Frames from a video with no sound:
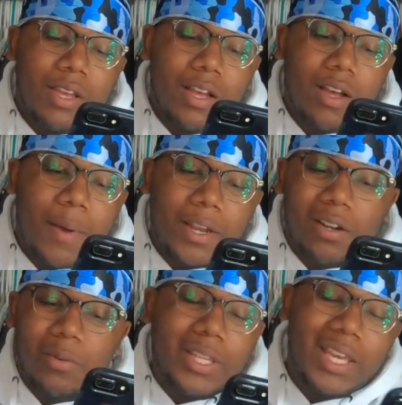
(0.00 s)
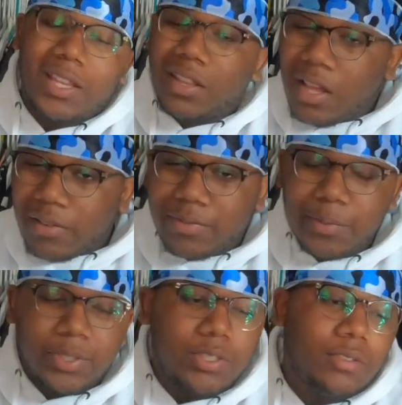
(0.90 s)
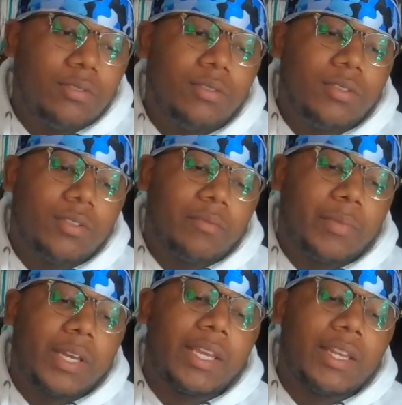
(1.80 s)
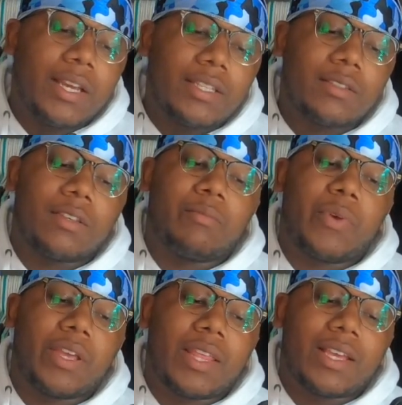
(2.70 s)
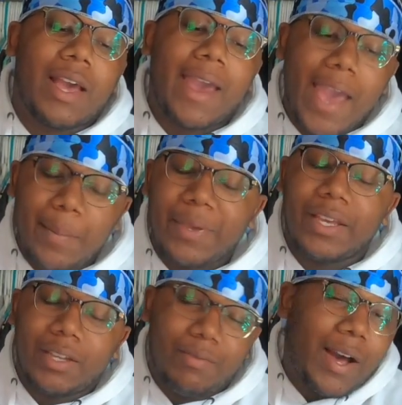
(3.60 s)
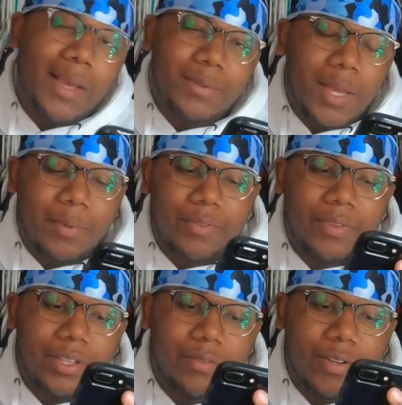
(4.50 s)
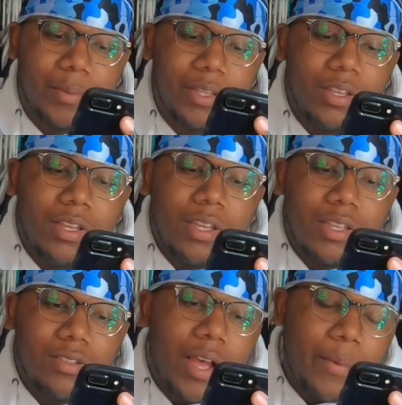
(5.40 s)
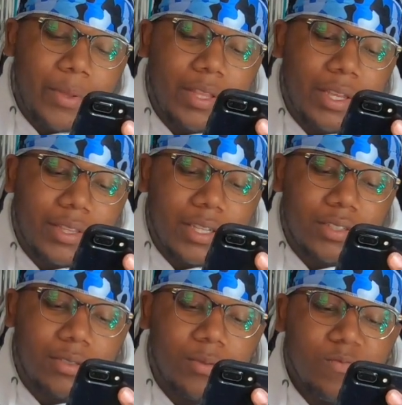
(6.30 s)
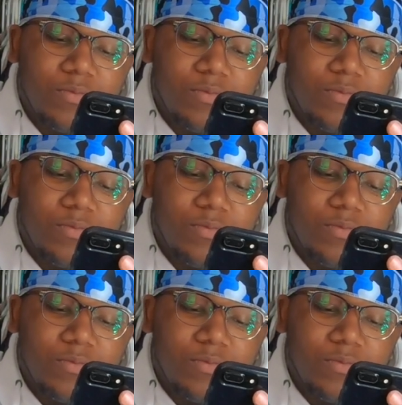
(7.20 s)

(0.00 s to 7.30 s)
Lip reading: I don't really get love from the shoe, but it does bring like a happy, good vibes type of feeling from it. So I really like that shoe.